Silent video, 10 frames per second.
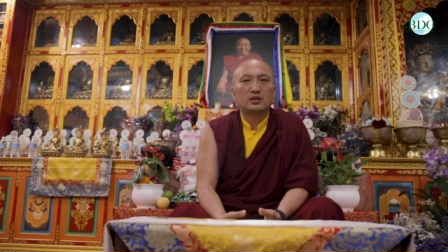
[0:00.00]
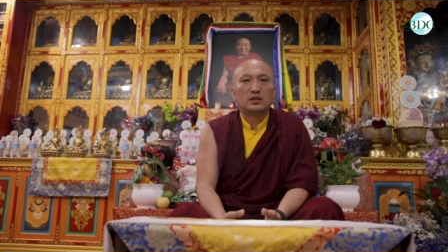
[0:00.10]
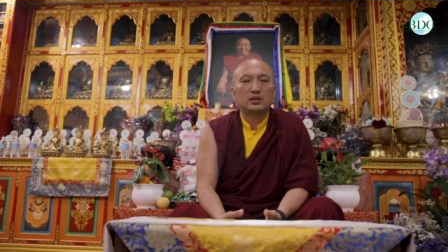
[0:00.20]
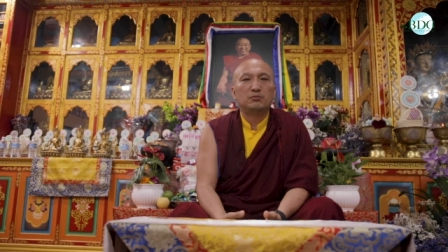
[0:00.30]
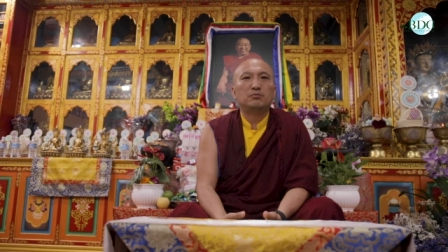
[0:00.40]

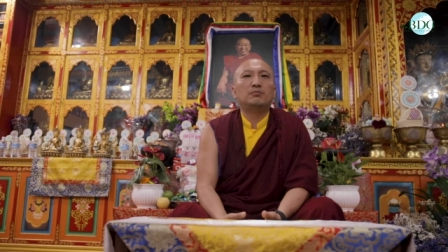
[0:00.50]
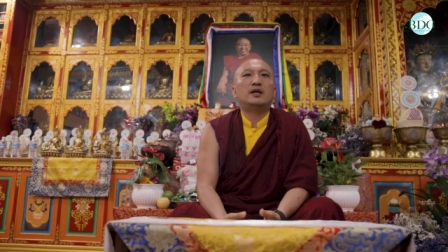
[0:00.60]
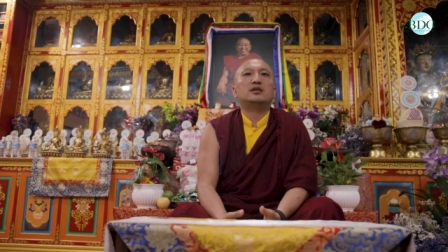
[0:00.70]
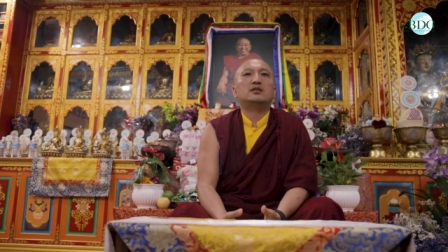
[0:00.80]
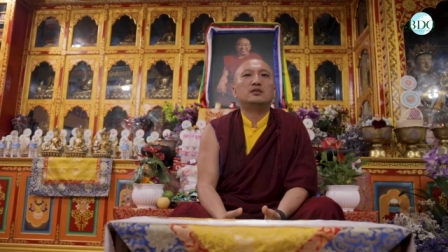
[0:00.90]
he
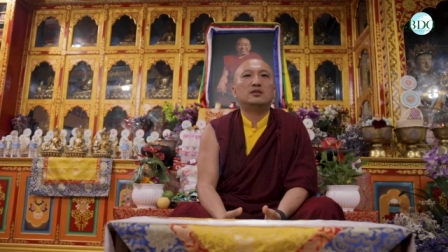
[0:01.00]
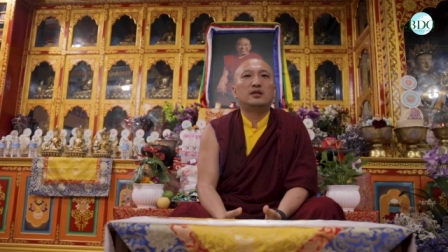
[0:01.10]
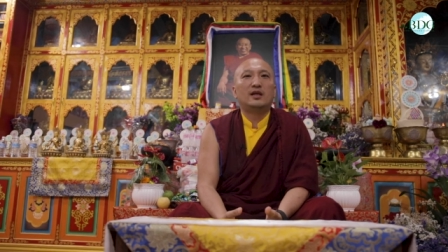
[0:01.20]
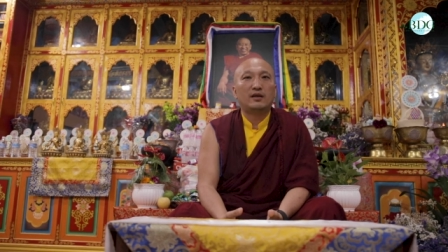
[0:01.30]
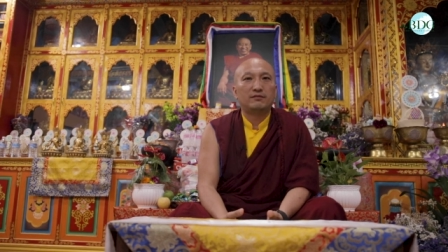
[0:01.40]
might
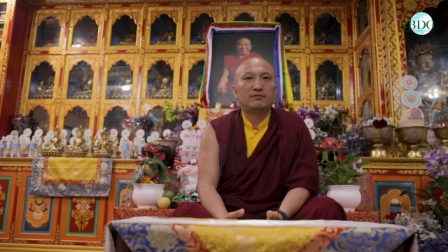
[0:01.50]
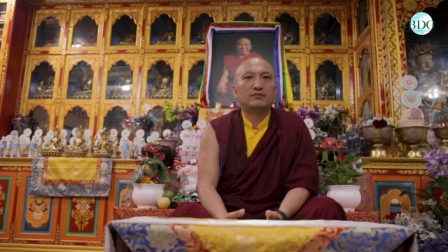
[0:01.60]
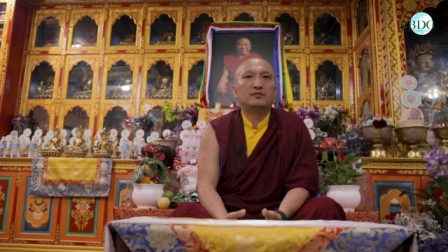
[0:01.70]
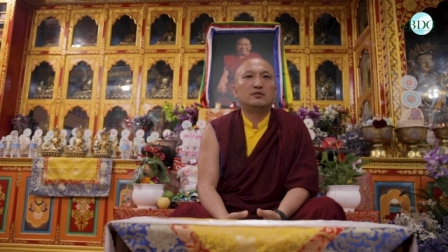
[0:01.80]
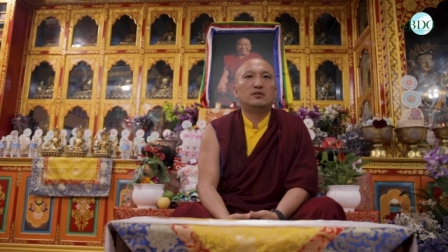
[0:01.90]
have
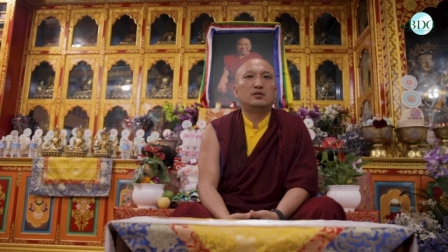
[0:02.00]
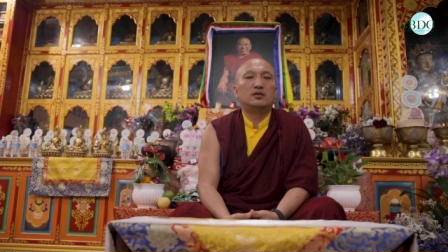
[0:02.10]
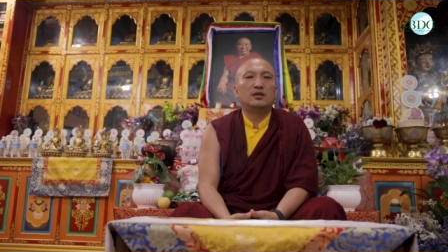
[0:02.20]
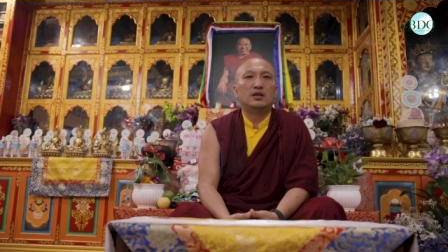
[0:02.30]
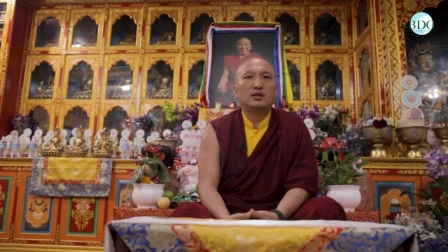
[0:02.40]

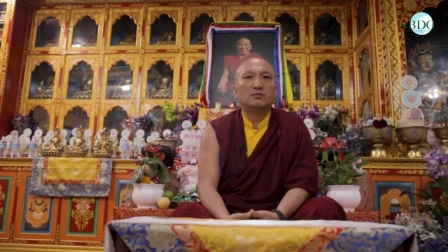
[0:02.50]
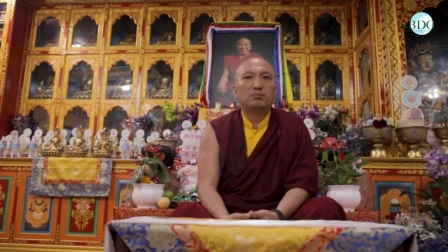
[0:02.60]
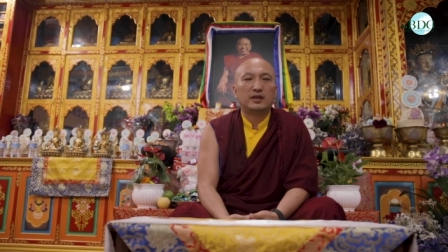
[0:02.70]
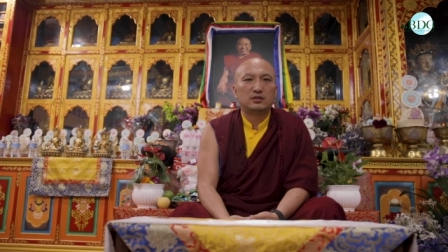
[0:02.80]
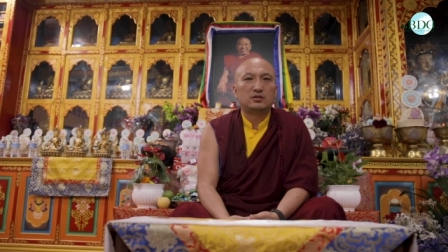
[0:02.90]
like
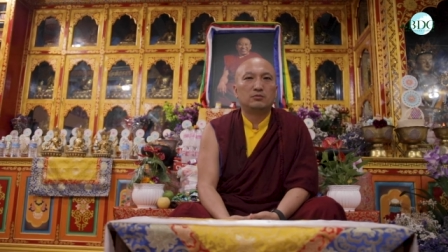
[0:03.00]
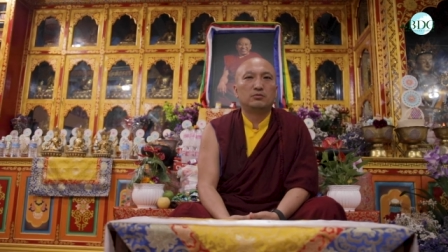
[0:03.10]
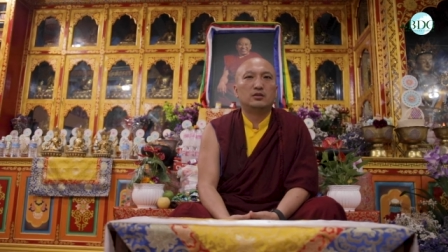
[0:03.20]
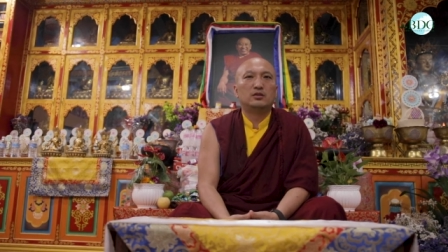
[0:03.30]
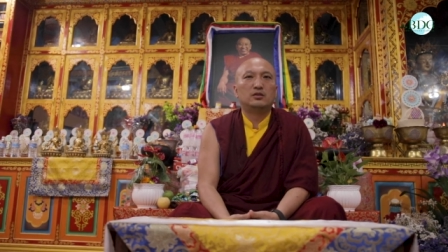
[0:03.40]
passed
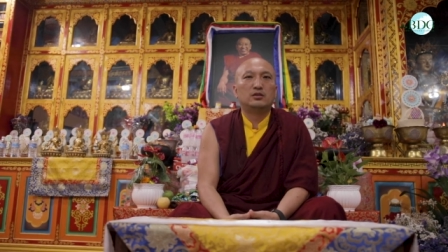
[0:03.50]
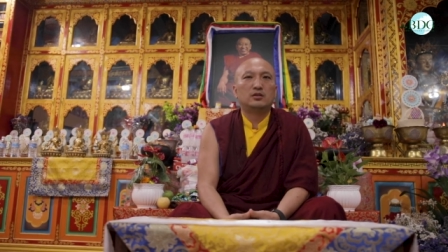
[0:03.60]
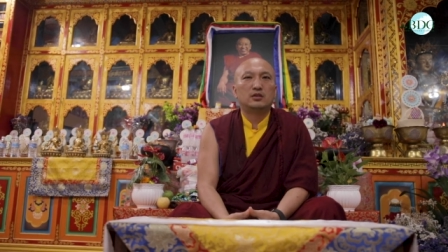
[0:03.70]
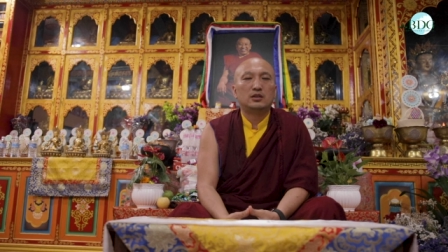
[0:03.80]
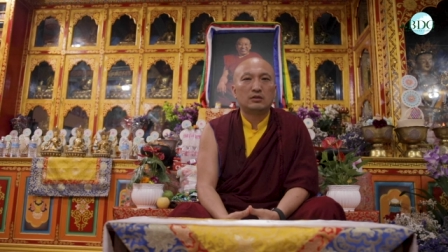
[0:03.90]
away
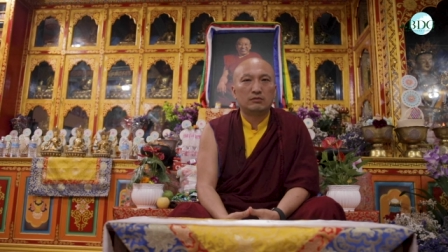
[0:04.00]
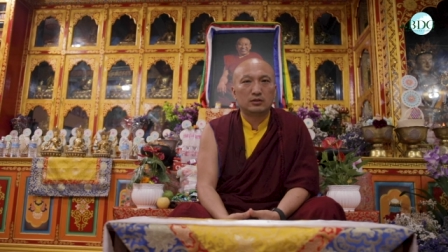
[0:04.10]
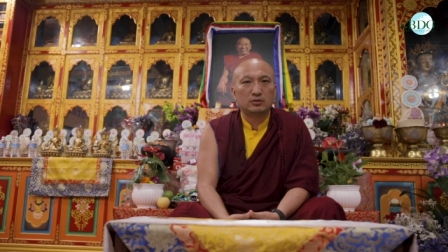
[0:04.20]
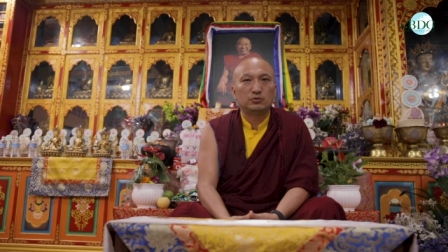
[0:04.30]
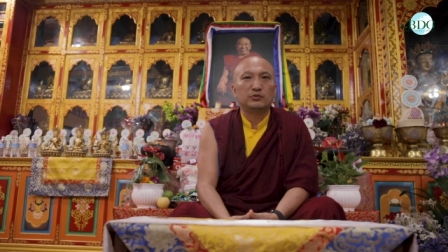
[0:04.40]

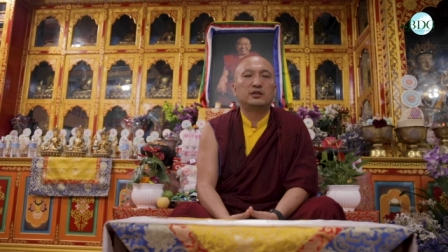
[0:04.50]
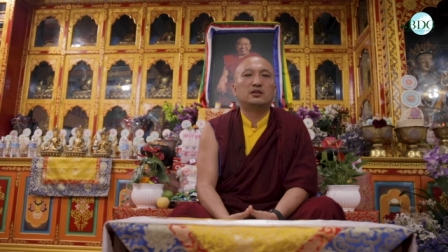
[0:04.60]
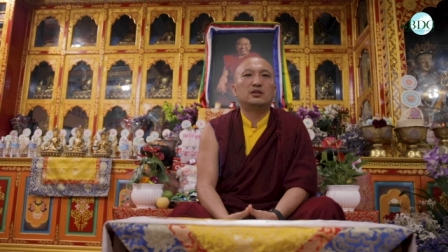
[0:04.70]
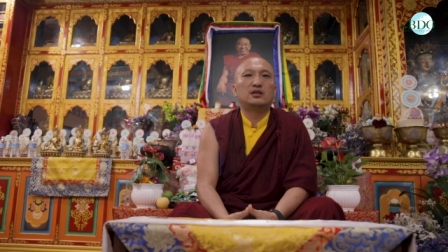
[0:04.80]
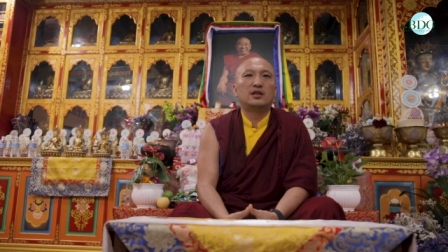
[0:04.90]
even during
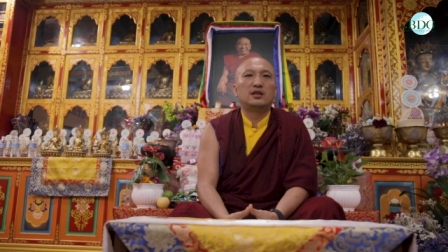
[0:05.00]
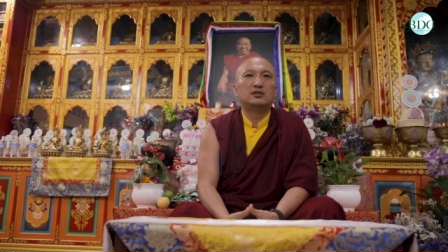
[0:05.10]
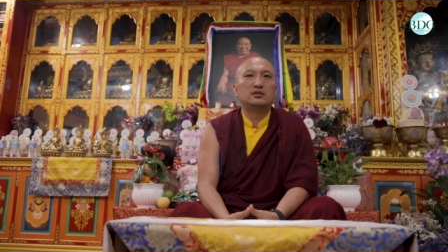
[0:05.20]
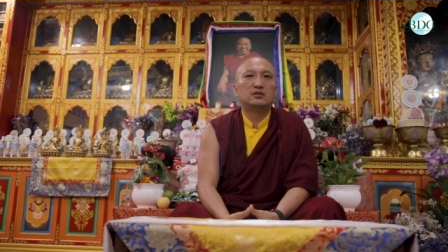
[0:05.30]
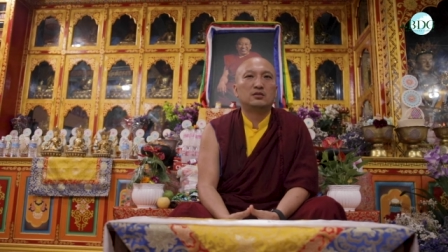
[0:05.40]
the
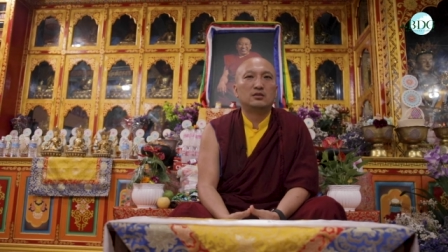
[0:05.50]
class.